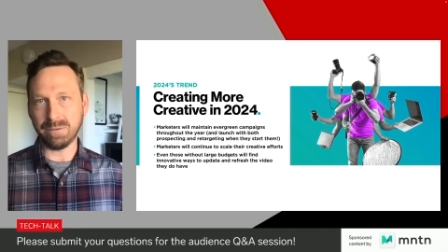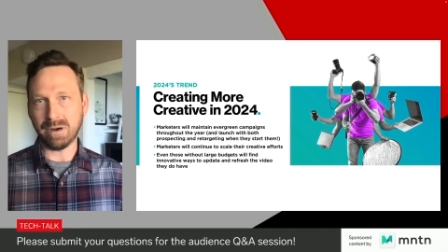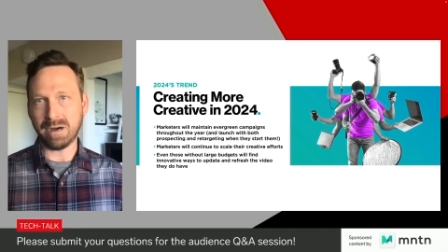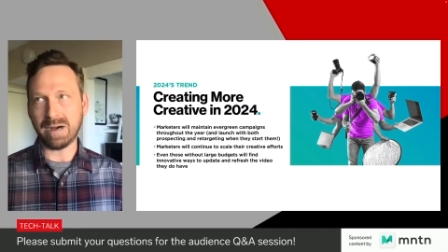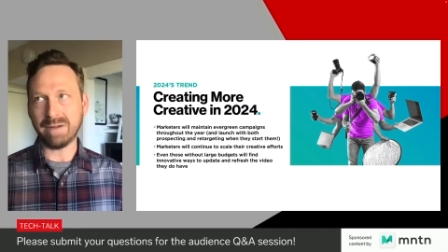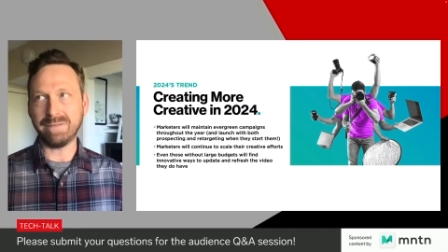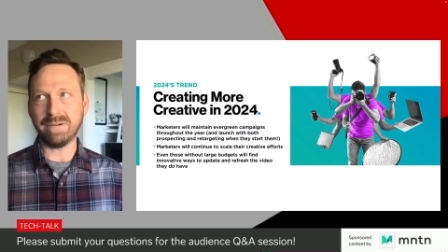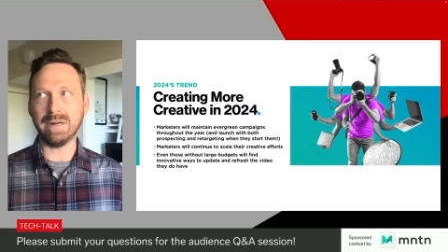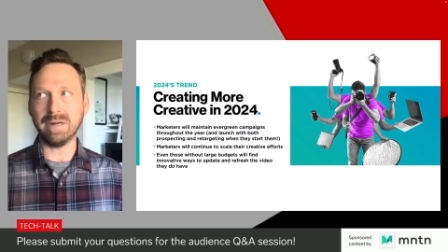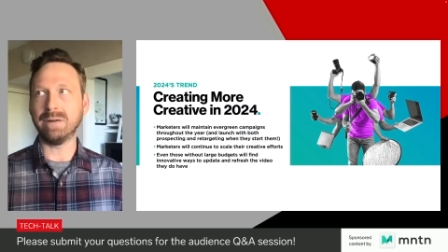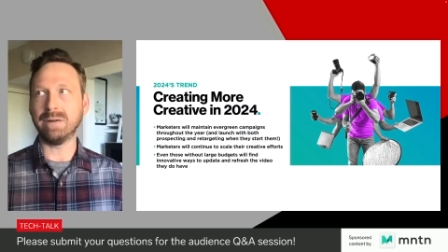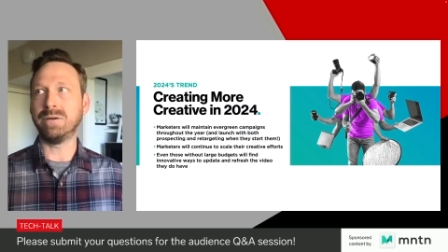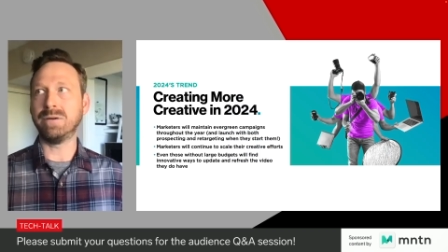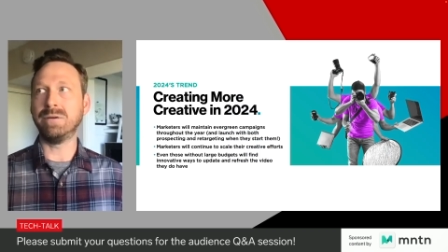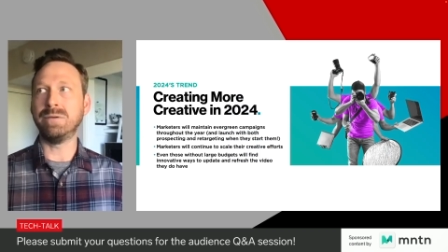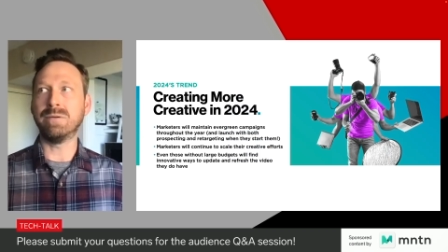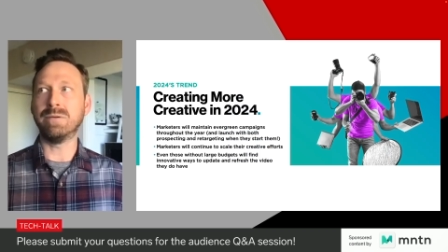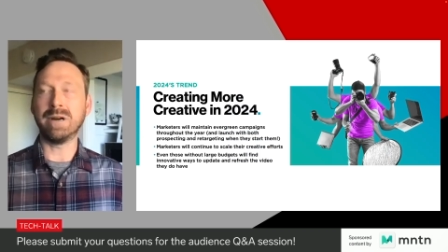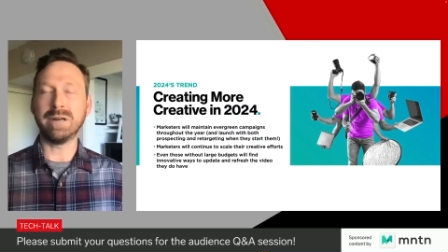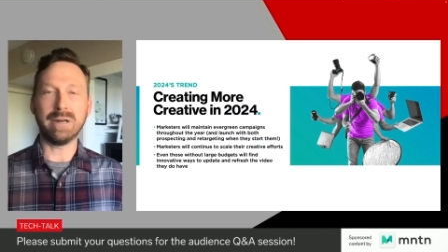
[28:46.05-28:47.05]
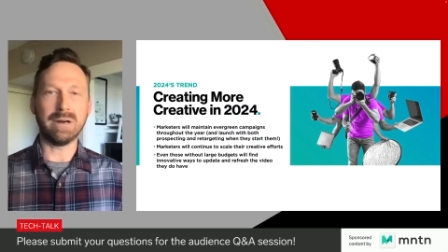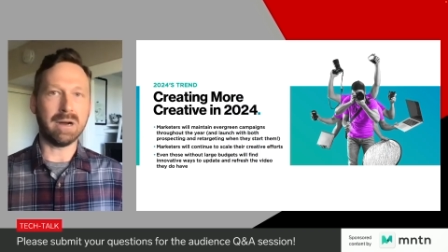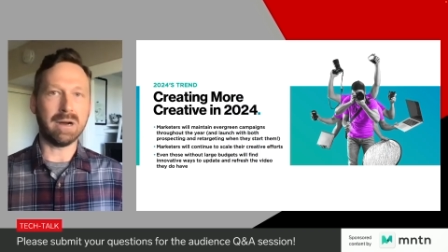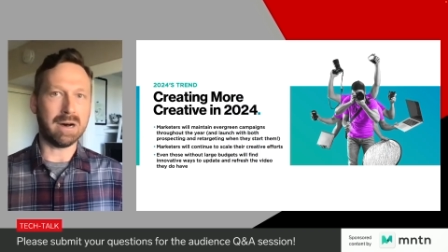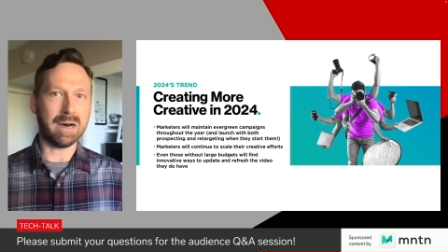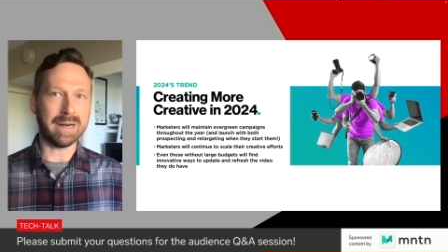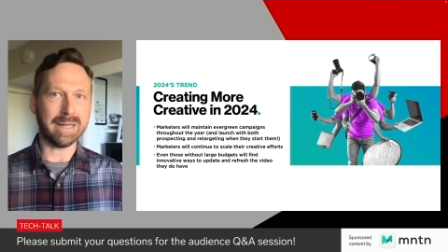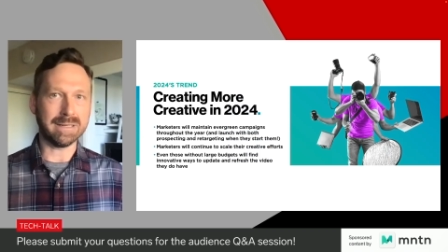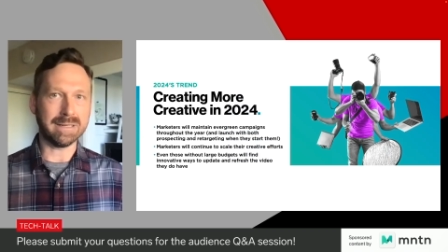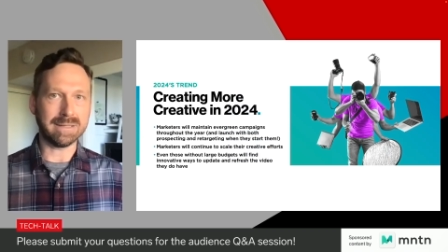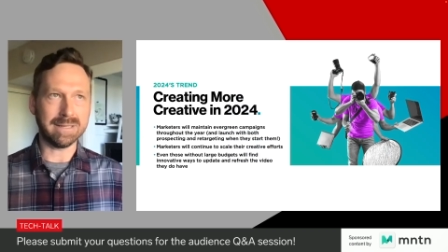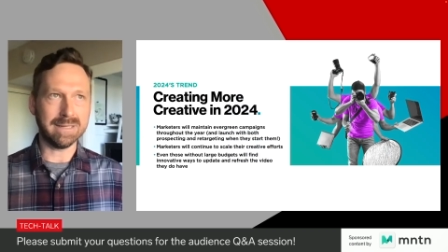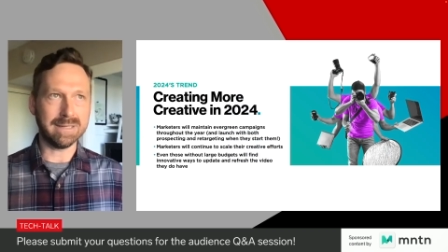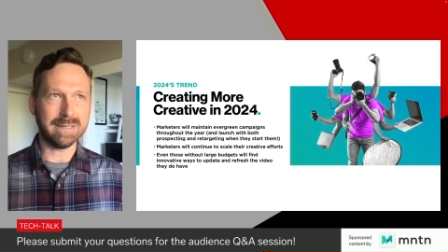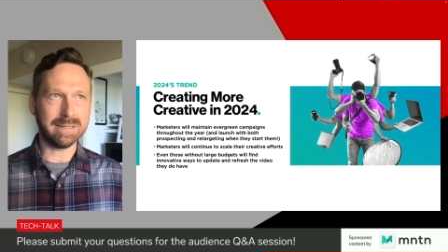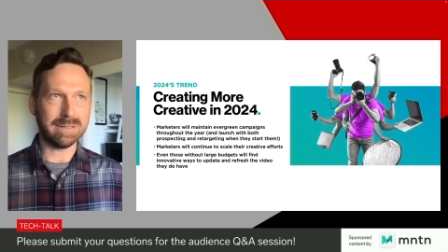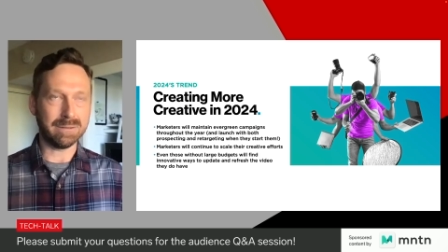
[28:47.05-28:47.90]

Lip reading: offer and who are your audiences.